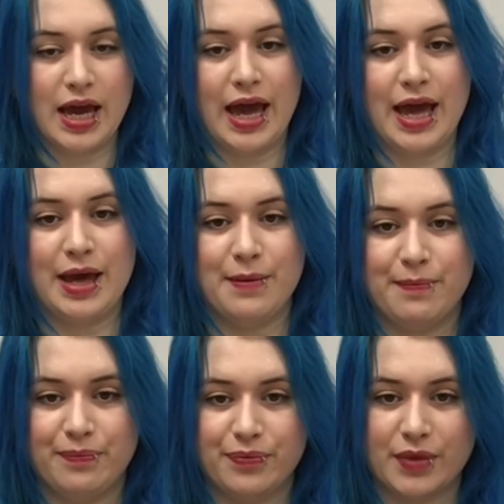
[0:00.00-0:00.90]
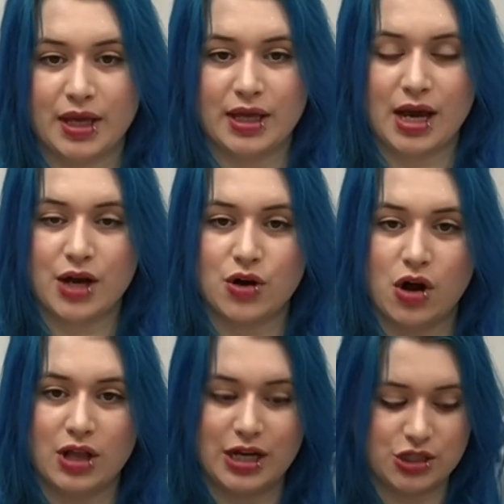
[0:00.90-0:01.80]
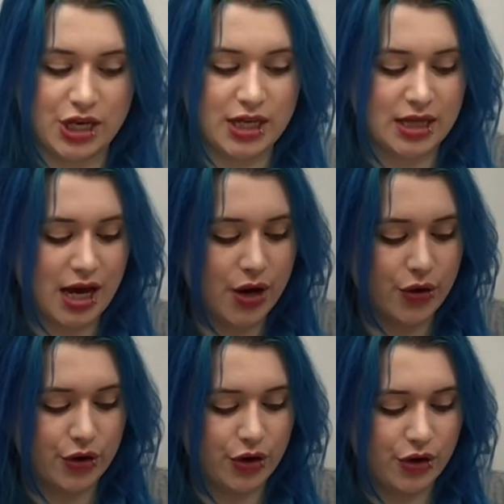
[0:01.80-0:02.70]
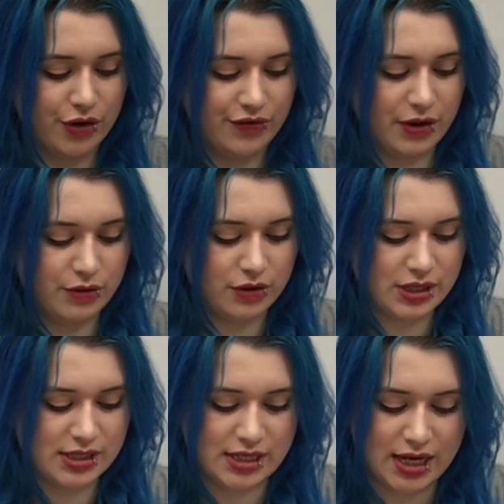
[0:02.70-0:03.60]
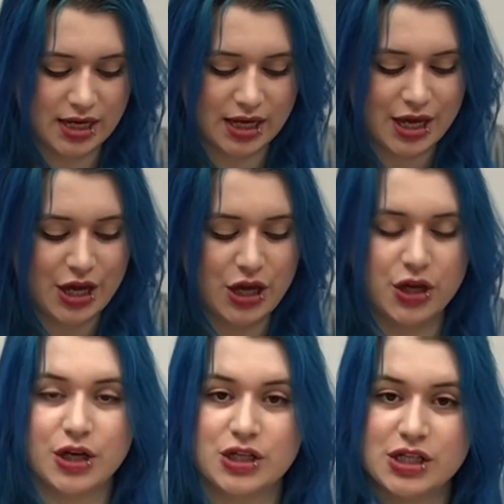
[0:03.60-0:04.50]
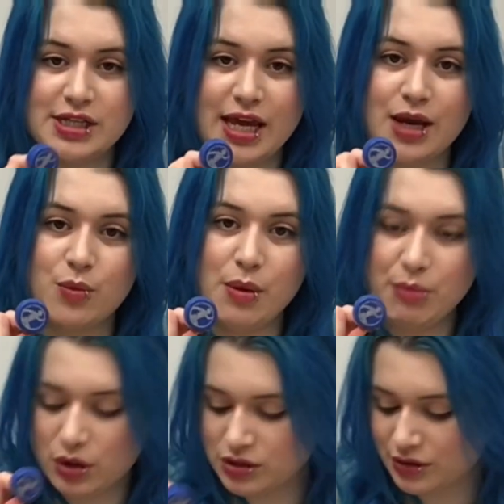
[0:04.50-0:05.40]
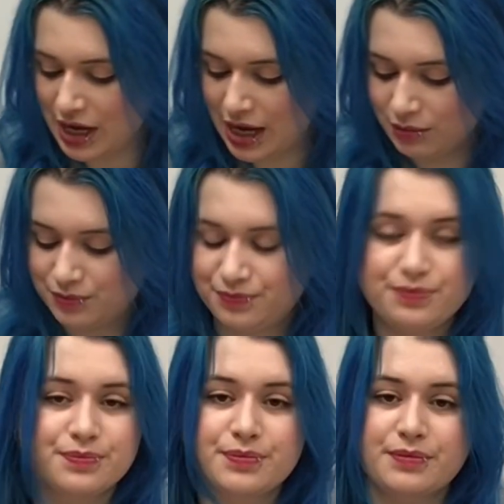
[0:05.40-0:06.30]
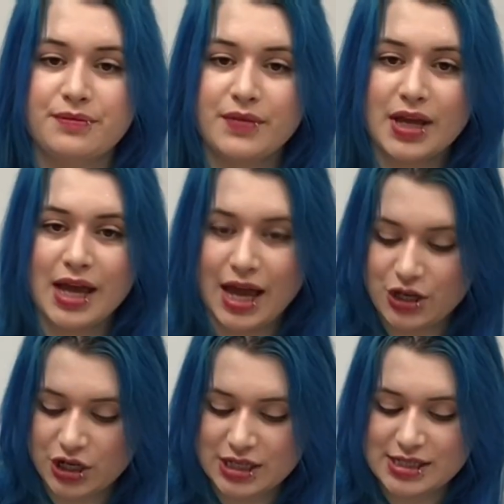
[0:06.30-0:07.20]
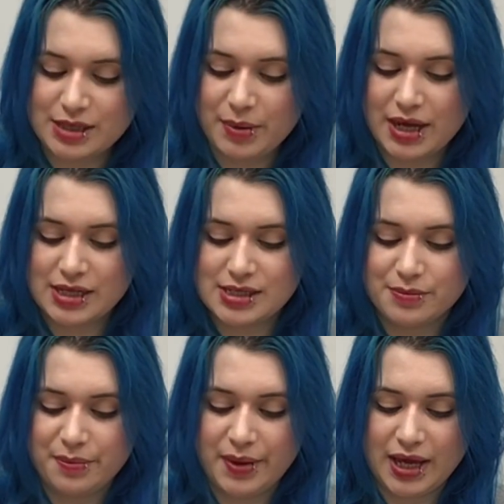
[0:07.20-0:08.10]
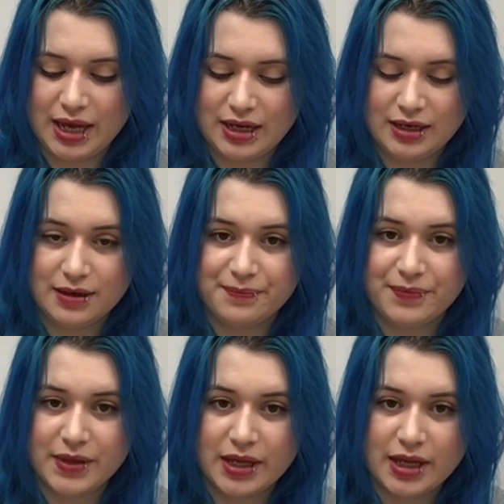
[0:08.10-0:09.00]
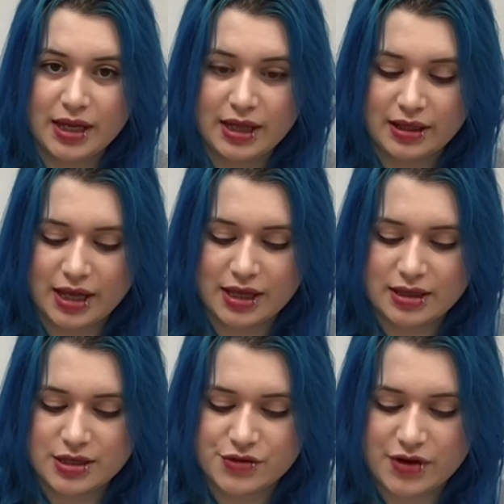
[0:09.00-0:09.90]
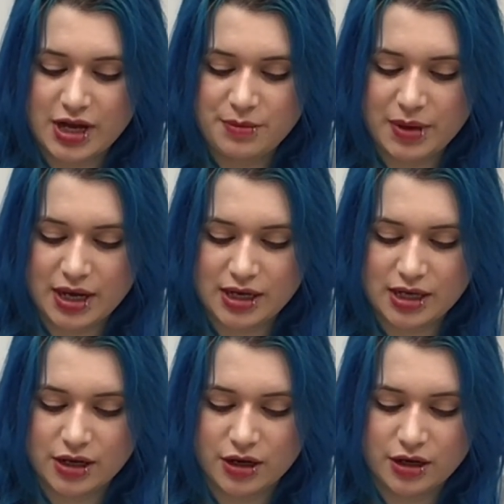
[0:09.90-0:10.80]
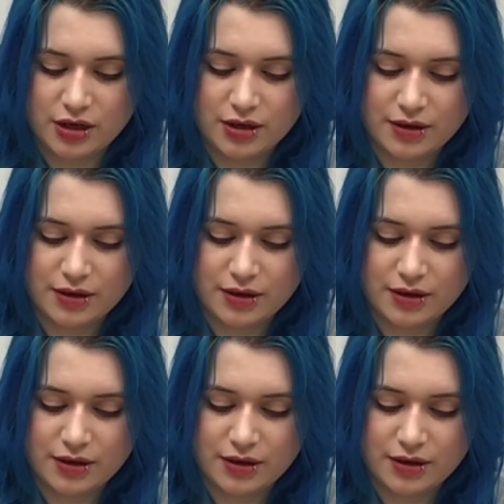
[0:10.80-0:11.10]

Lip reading: a collage like that or a flower on a stick, you can just take one bottle cap and you can dip it in some paint, like this red paint here,